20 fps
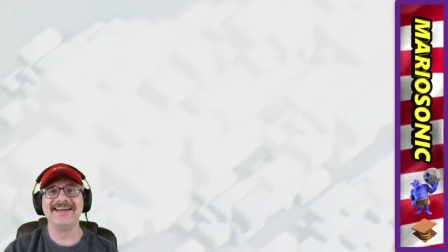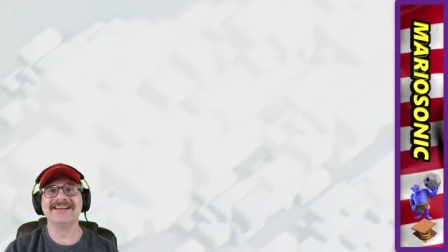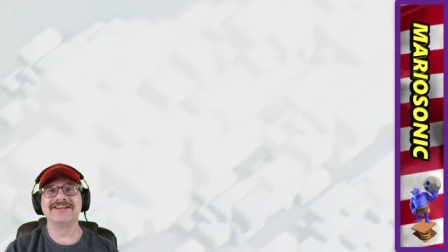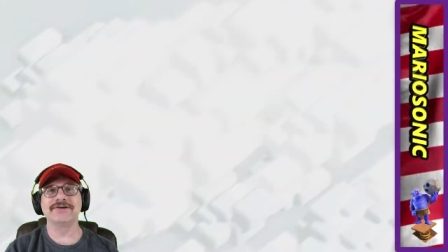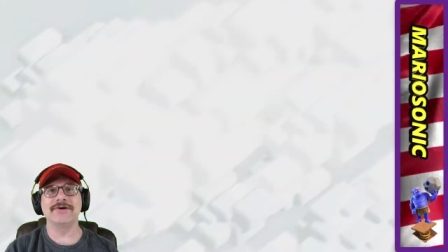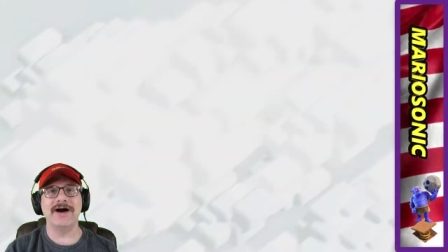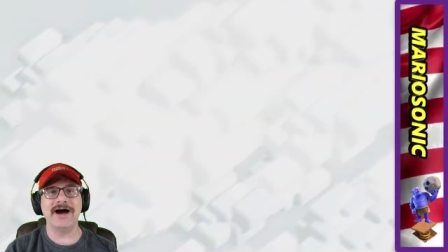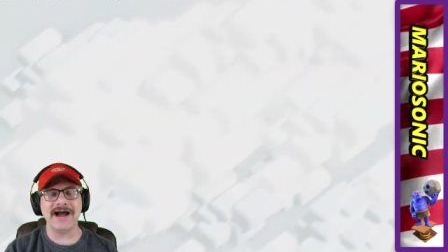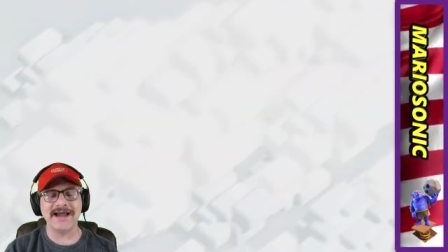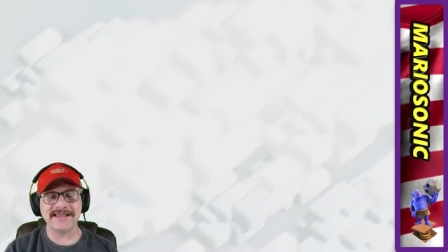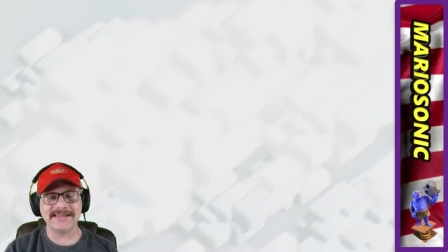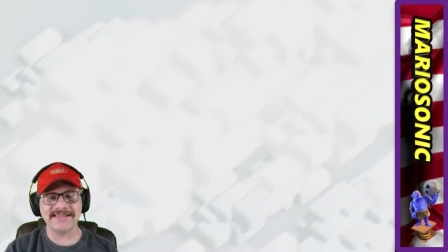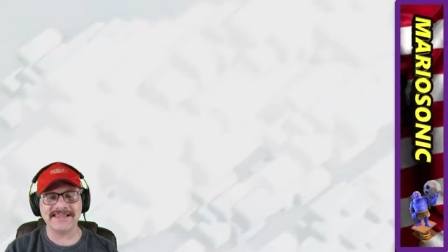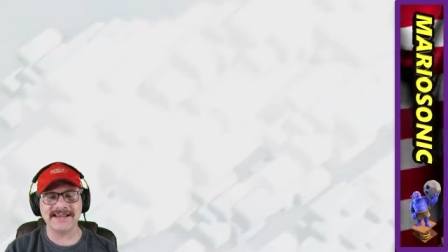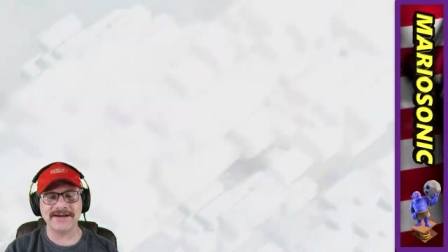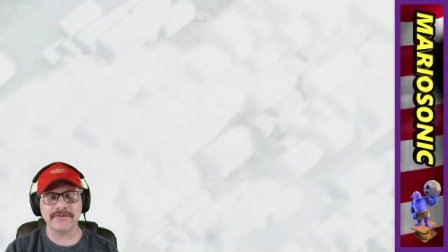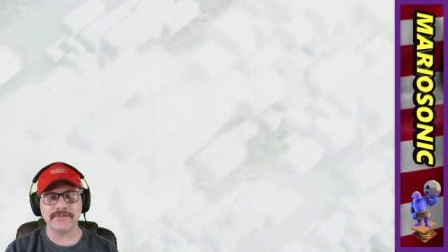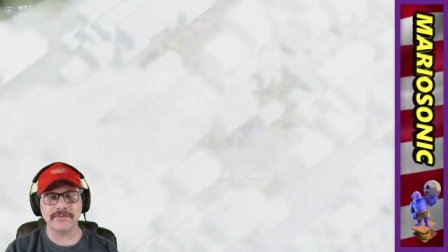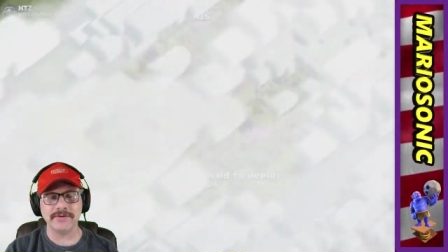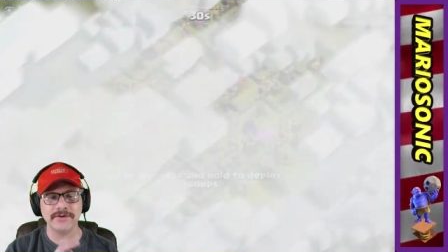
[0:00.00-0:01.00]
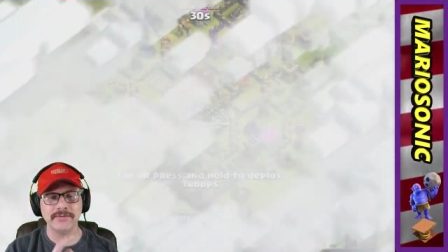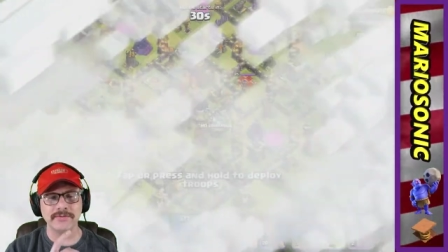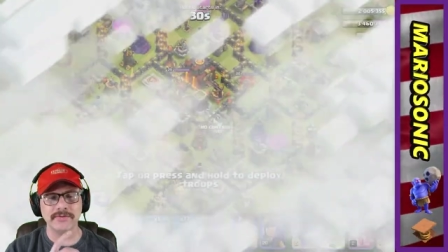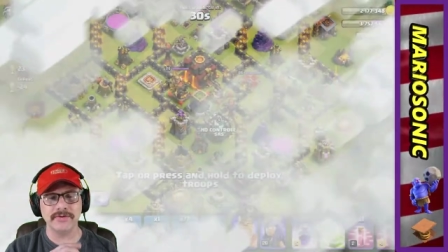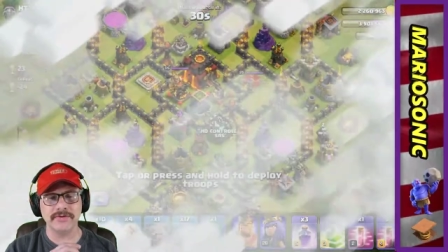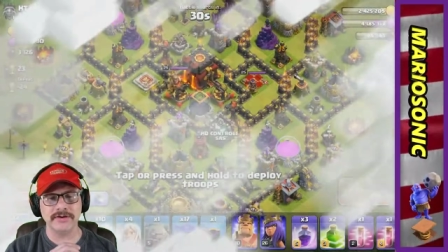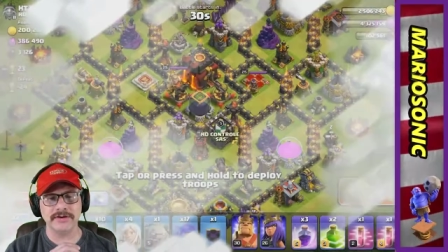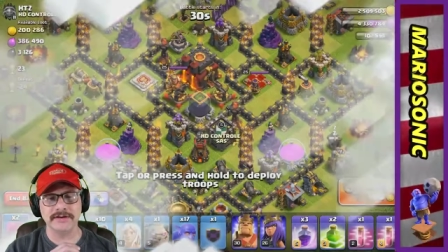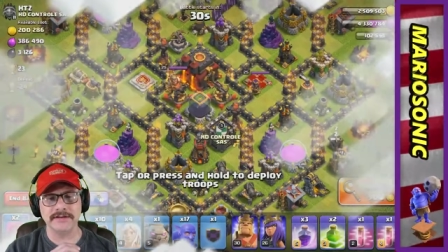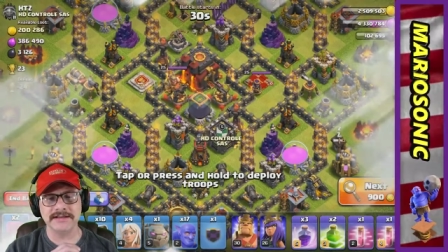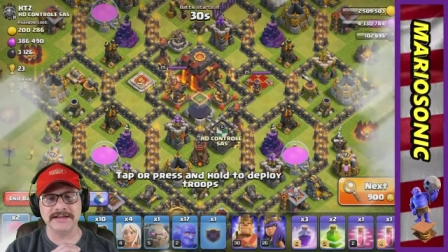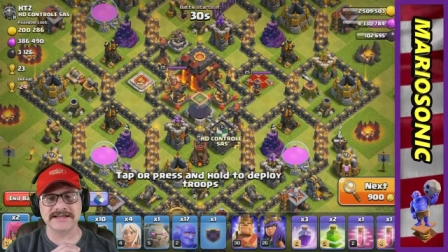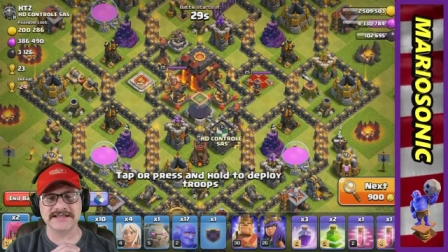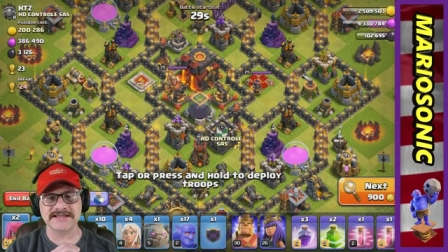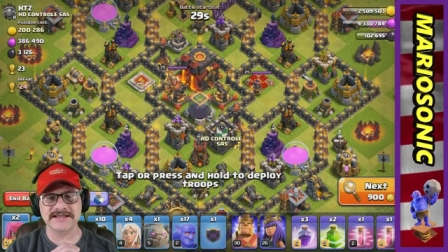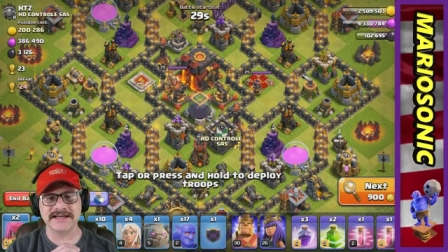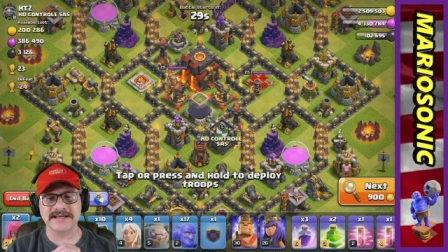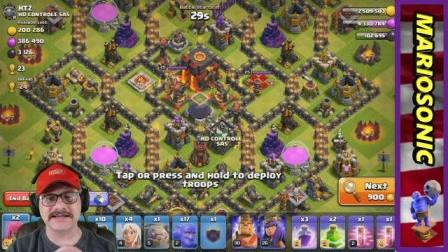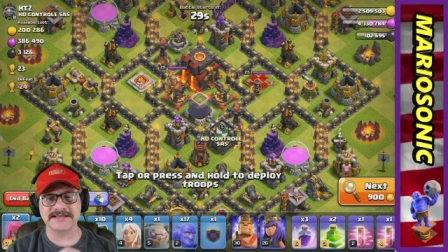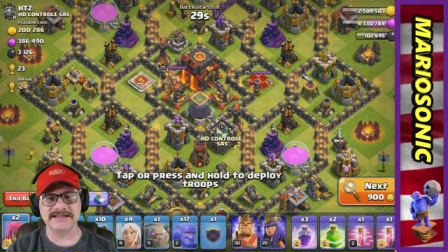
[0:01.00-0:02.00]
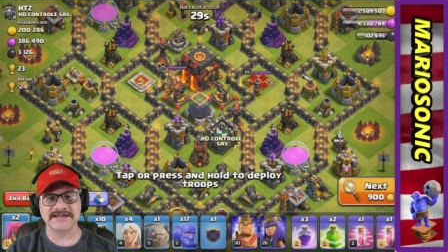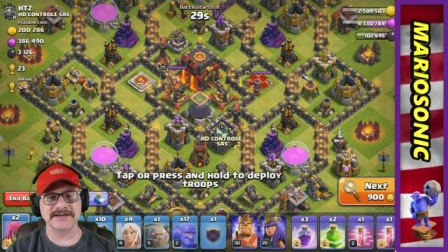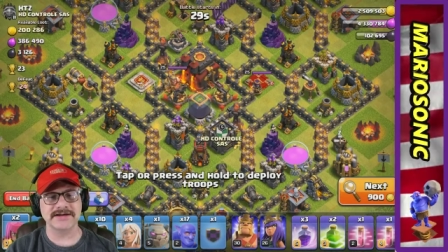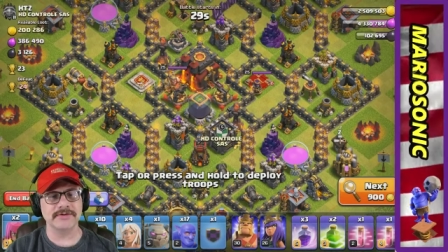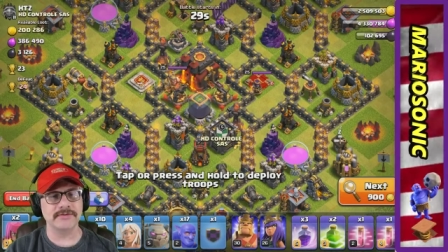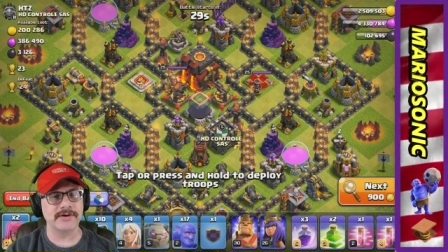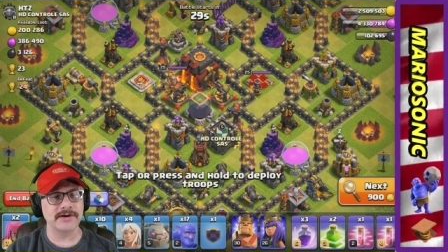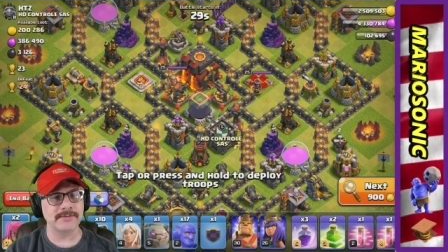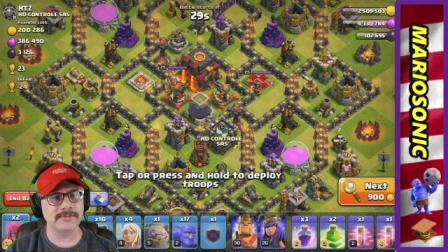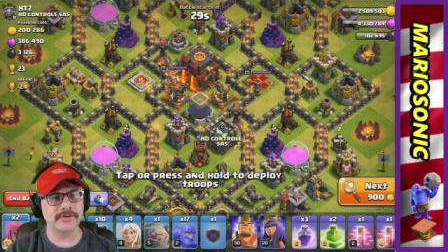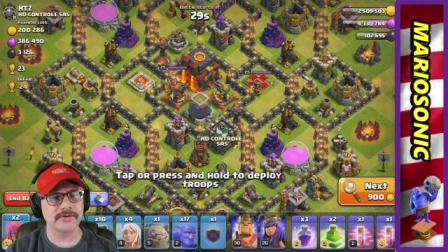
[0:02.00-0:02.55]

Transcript: so I think we will, let's see, let's look at one